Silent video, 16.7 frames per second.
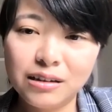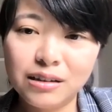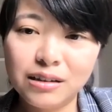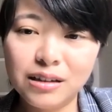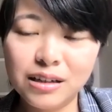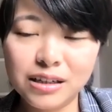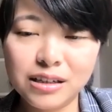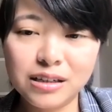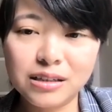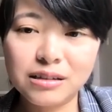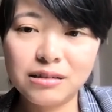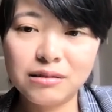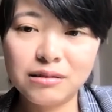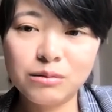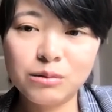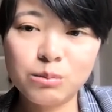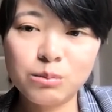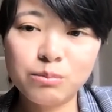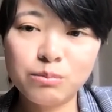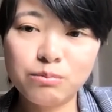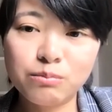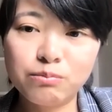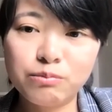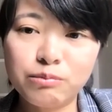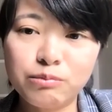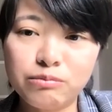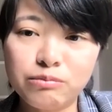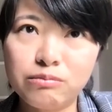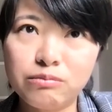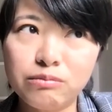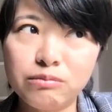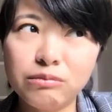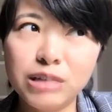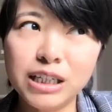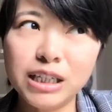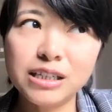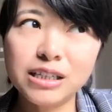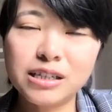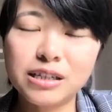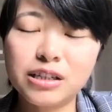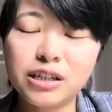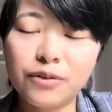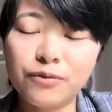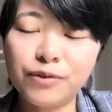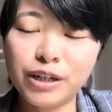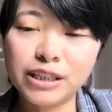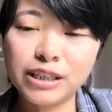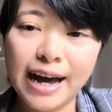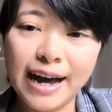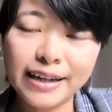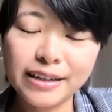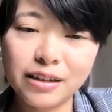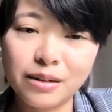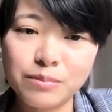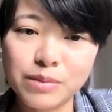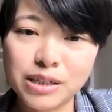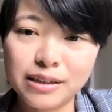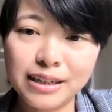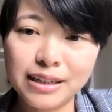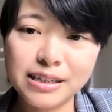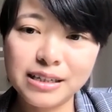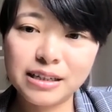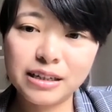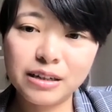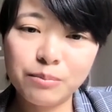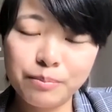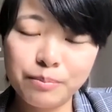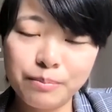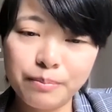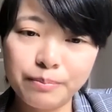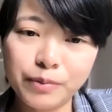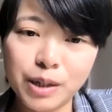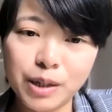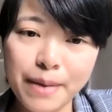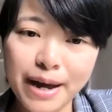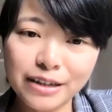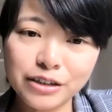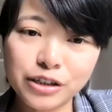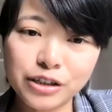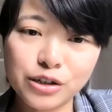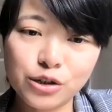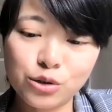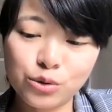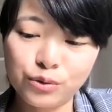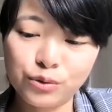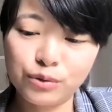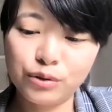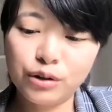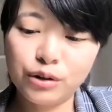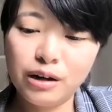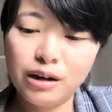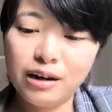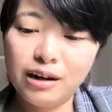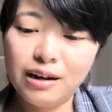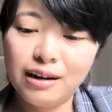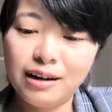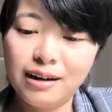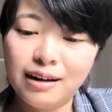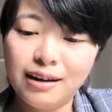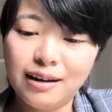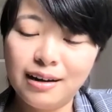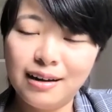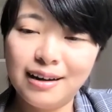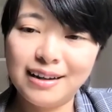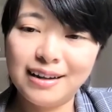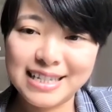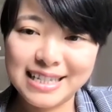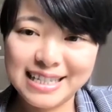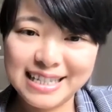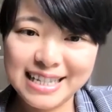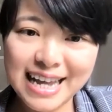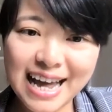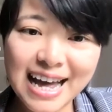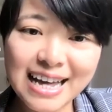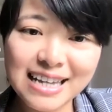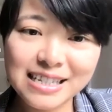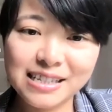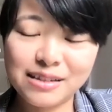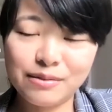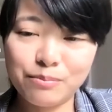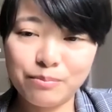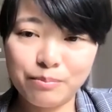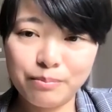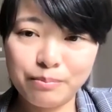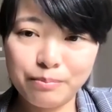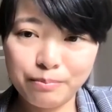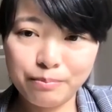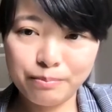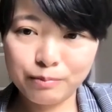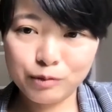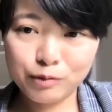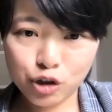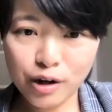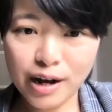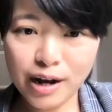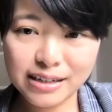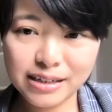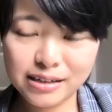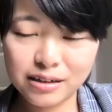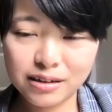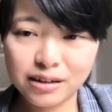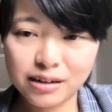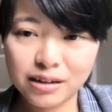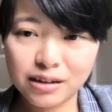the these different items, these um, the measures to assess trust